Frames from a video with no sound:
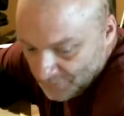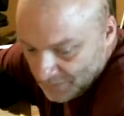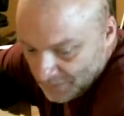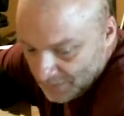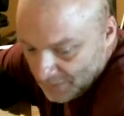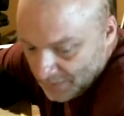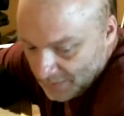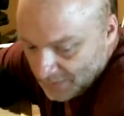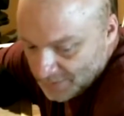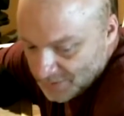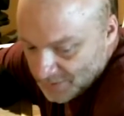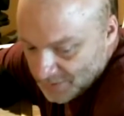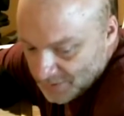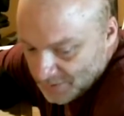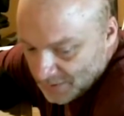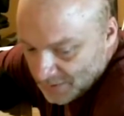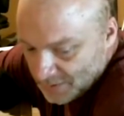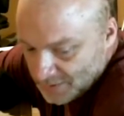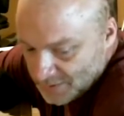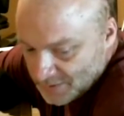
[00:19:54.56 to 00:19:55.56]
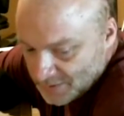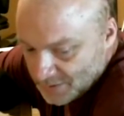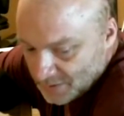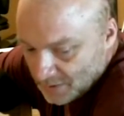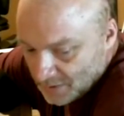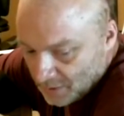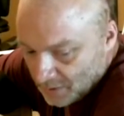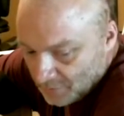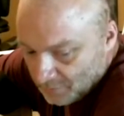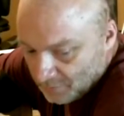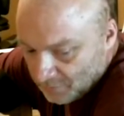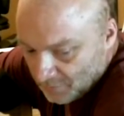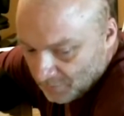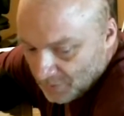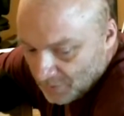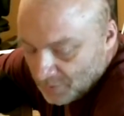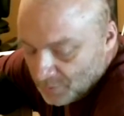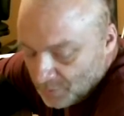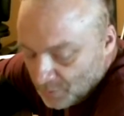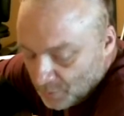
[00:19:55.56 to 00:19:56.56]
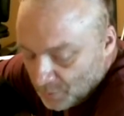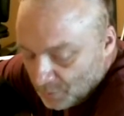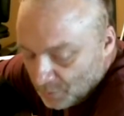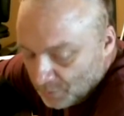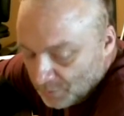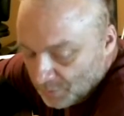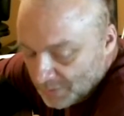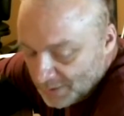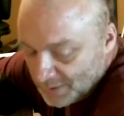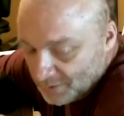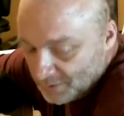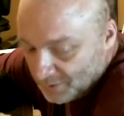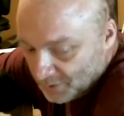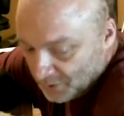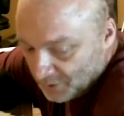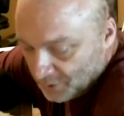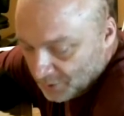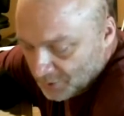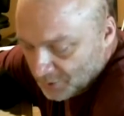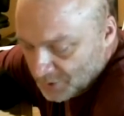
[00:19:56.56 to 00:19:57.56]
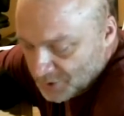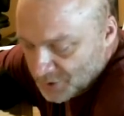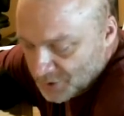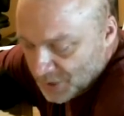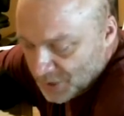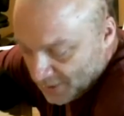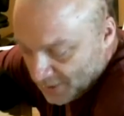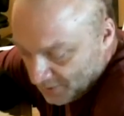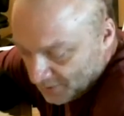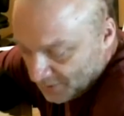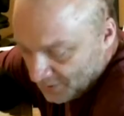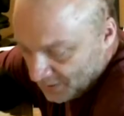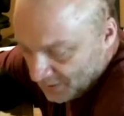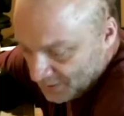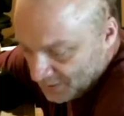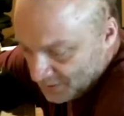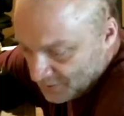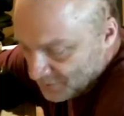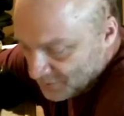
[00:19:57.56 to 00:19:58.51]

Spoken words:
It's will be a little challenging